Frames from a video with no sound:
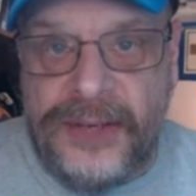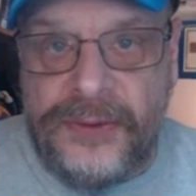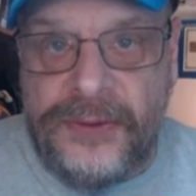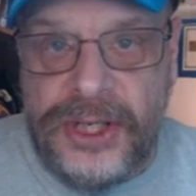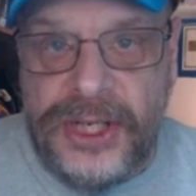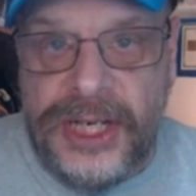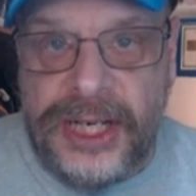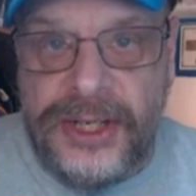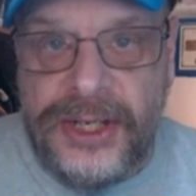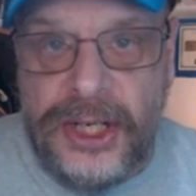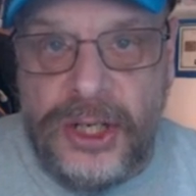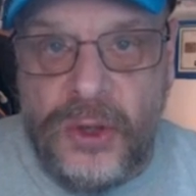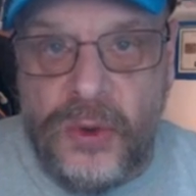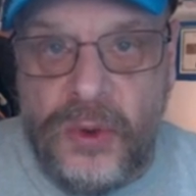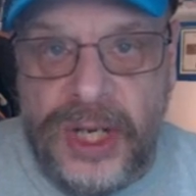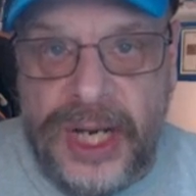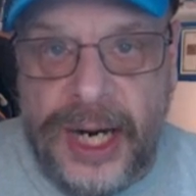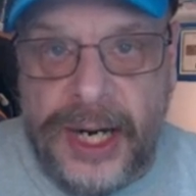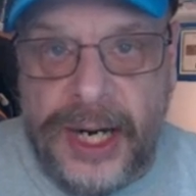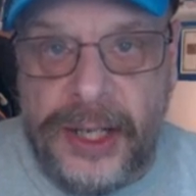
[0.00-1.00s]
for 62
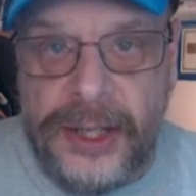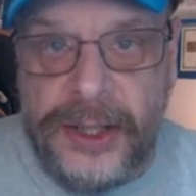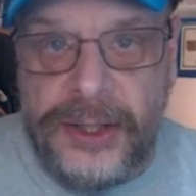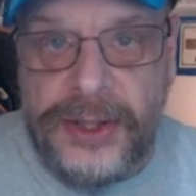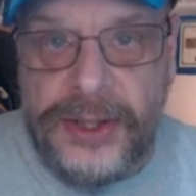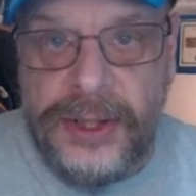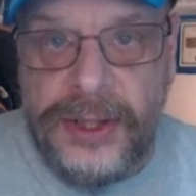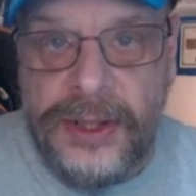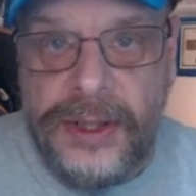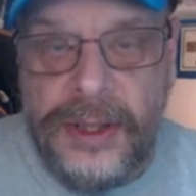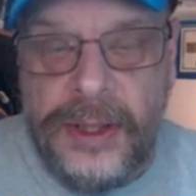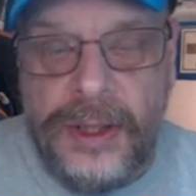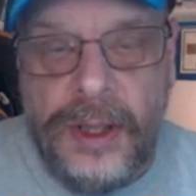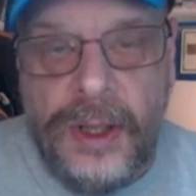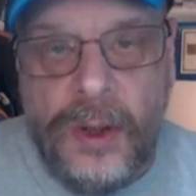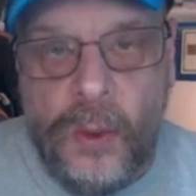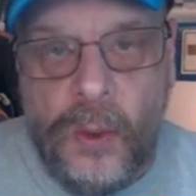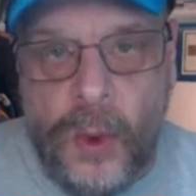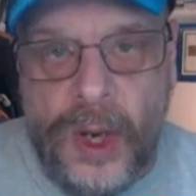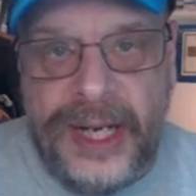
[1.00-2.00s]
yards.
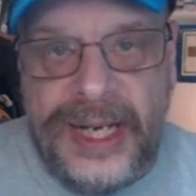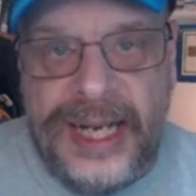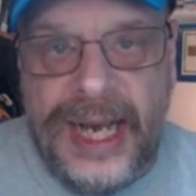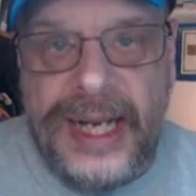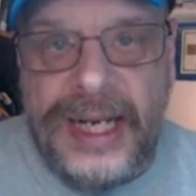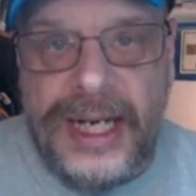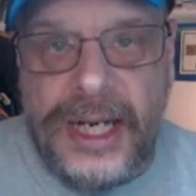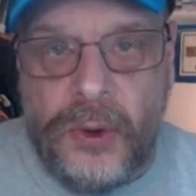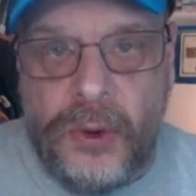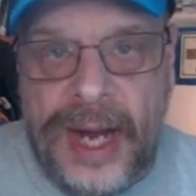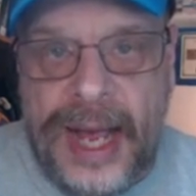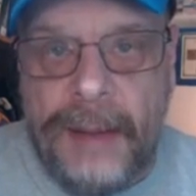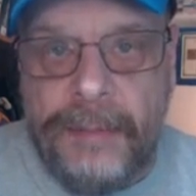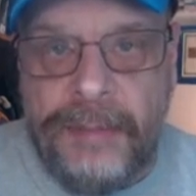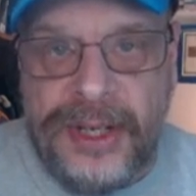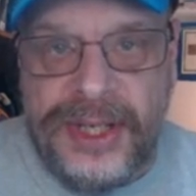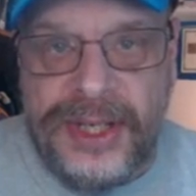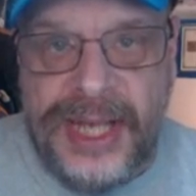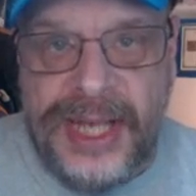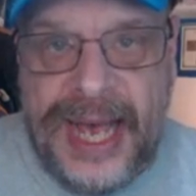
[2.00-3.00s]
What kind of
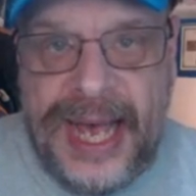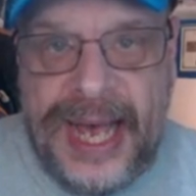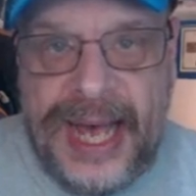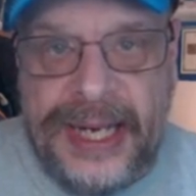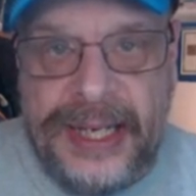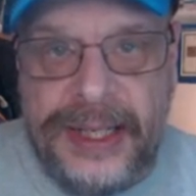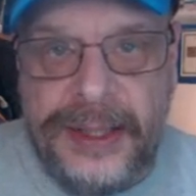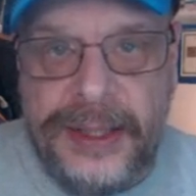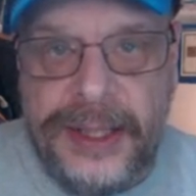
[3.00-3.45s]
crap is that?